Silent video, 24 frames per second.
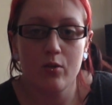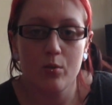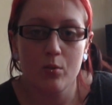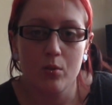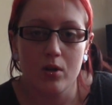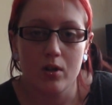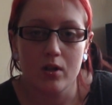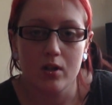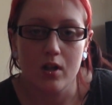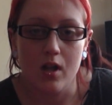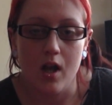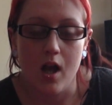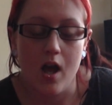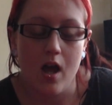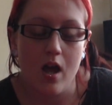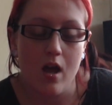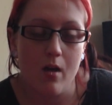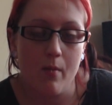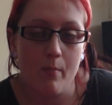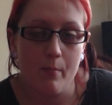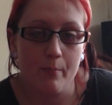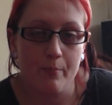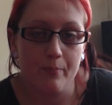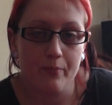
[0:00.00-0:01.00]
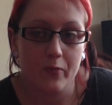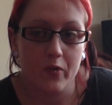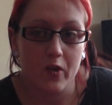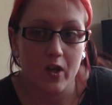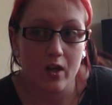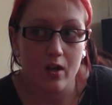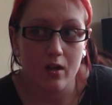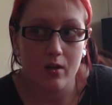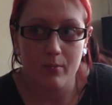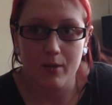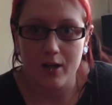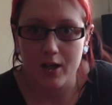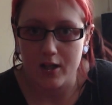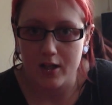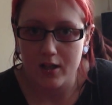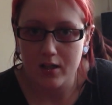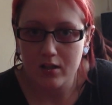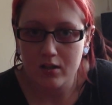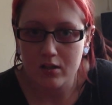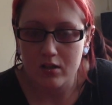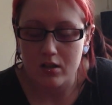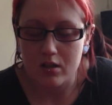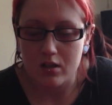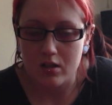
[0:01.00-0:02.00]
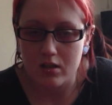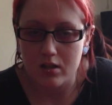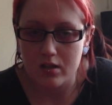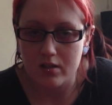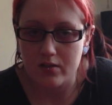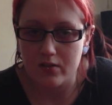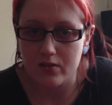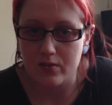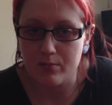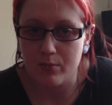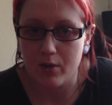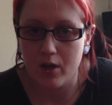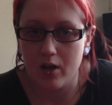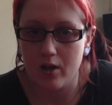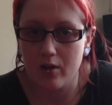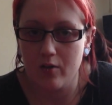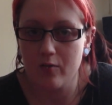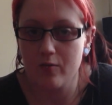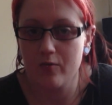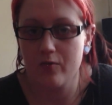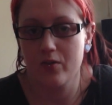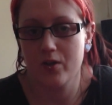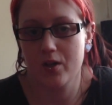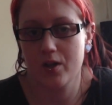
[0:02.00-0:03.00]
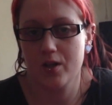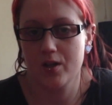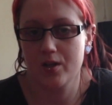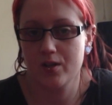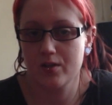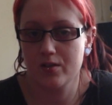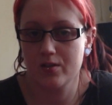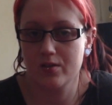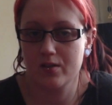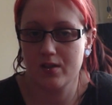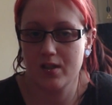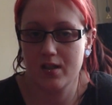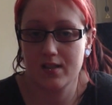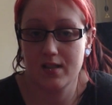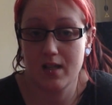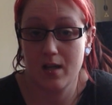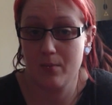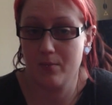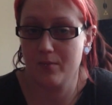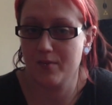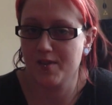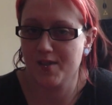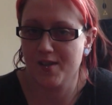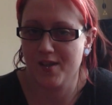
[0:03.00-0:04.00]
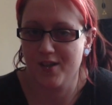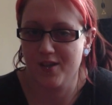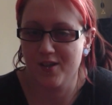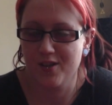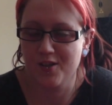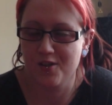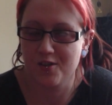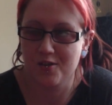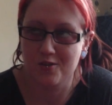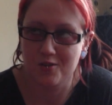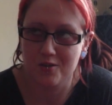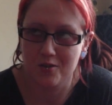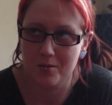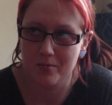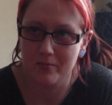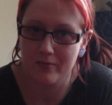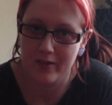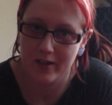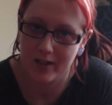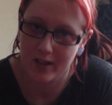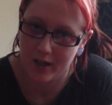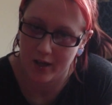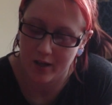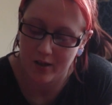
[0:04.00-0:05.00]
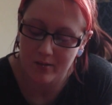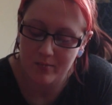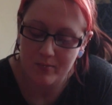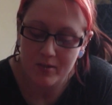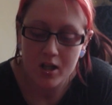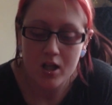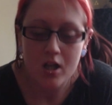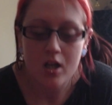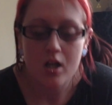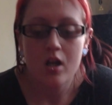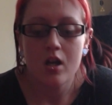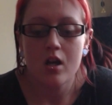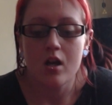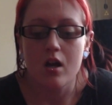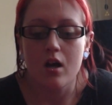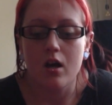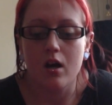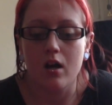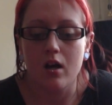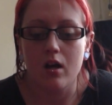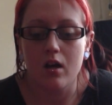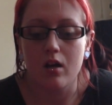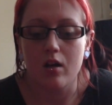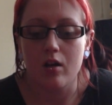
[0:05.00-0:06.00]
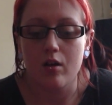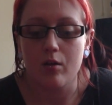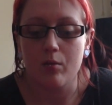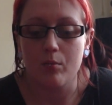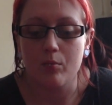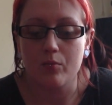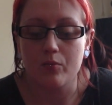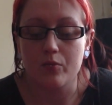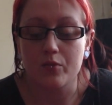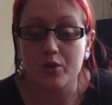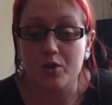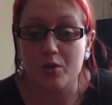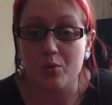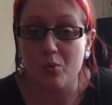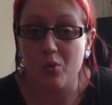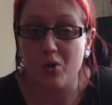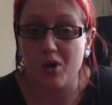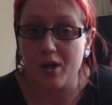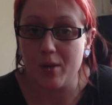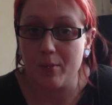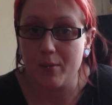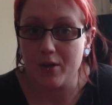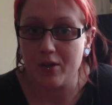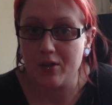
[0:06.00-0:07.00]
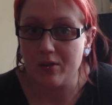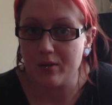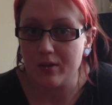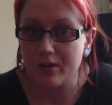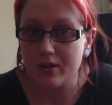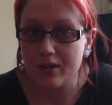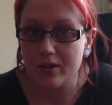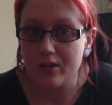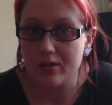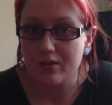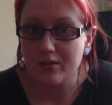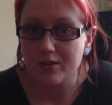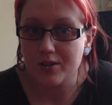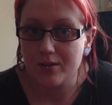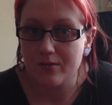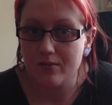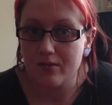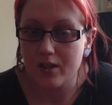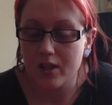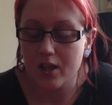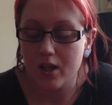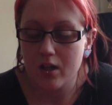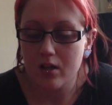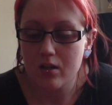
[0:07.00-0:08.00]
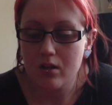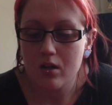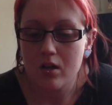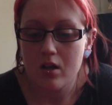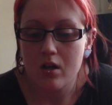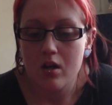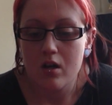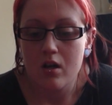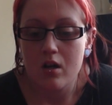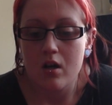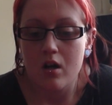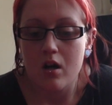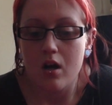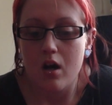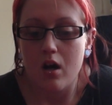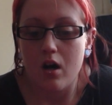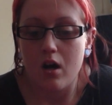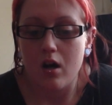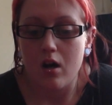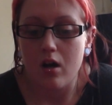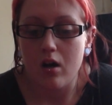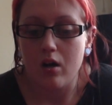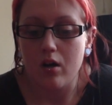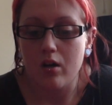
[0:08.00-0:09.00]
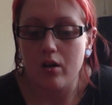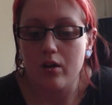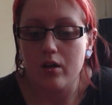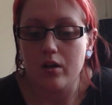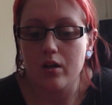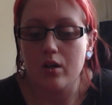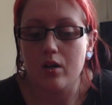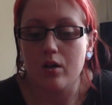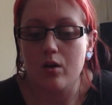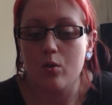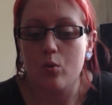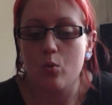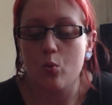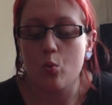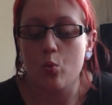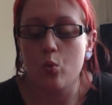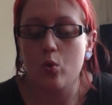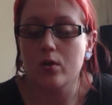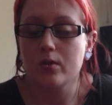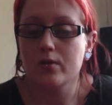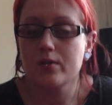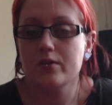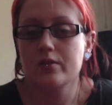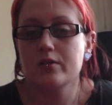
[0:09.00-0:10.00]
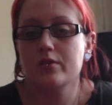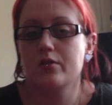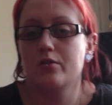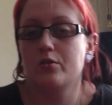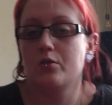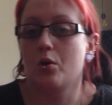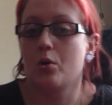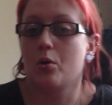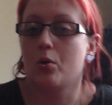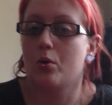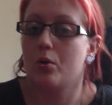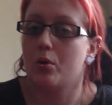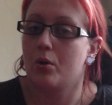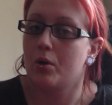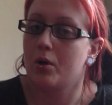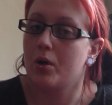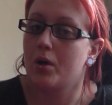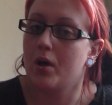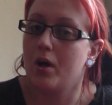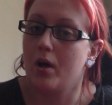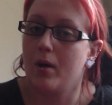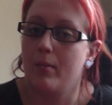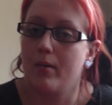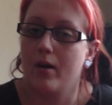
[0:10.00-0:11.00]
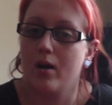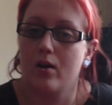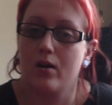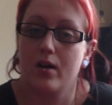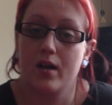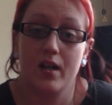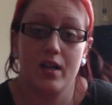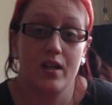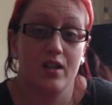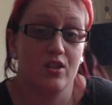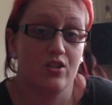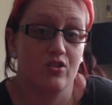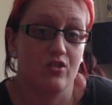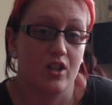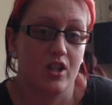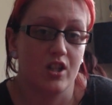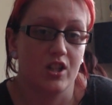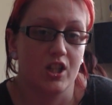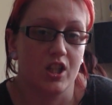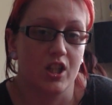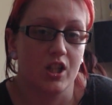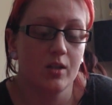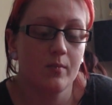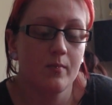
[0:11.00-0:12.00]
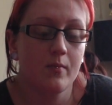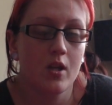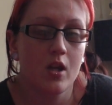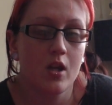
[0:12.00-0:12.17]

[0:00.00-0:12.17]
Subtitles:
everyone, I'm Hannah and this is my first attempt at a YouTube video. So why am I doing a YouTube video? I wanted to talk about ear stretching,